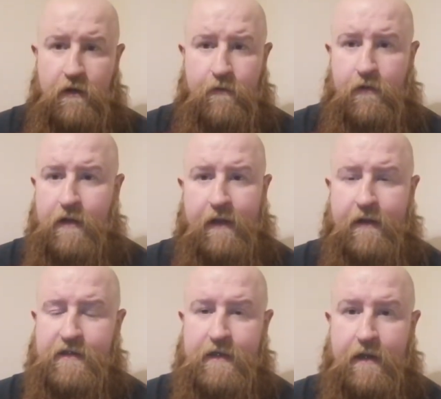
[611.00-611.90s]
but like
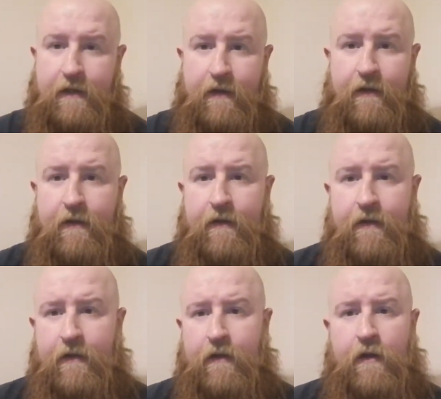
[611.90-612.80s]
I said,
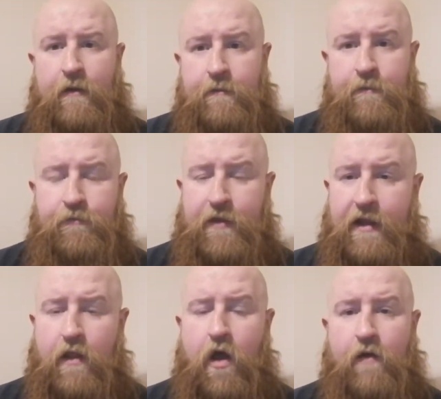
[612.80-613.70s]
um, a
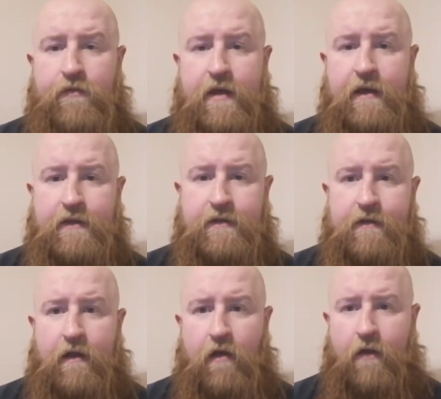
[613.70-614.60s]
lot of these
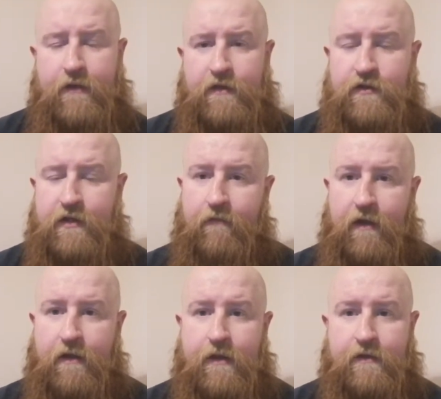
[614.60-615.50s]
a lot of these
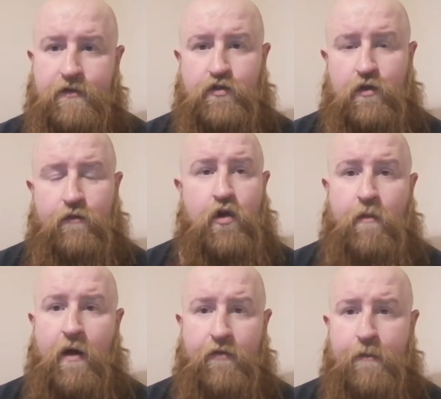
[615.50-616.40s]
TV things and stuff come
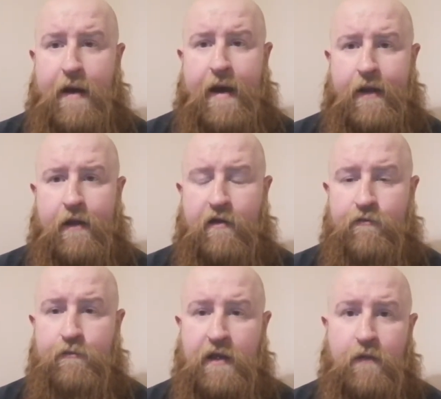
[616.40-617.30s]
off the back
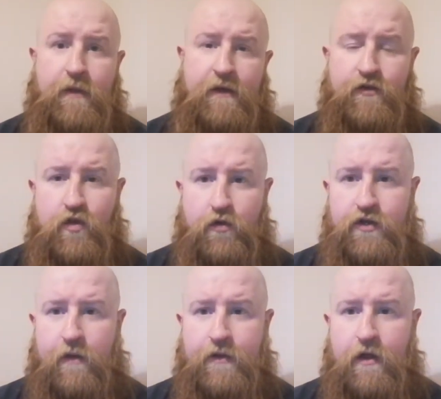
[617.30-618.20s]
of me being
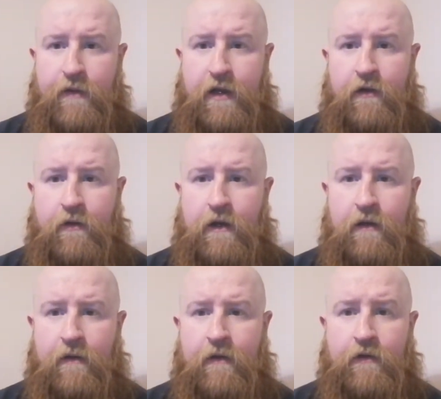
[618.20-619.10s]
associated with Dominic Noonan.
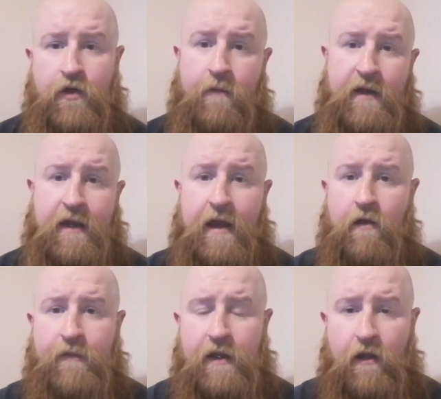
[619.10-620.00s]
Dominic
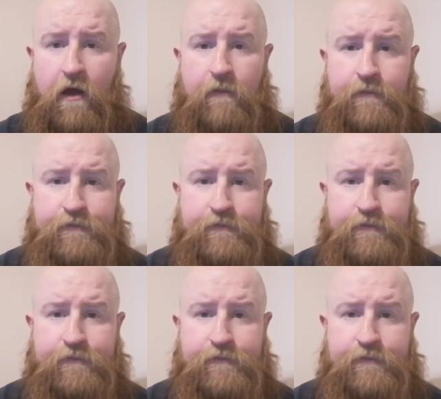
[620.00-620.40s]
helped me a lot,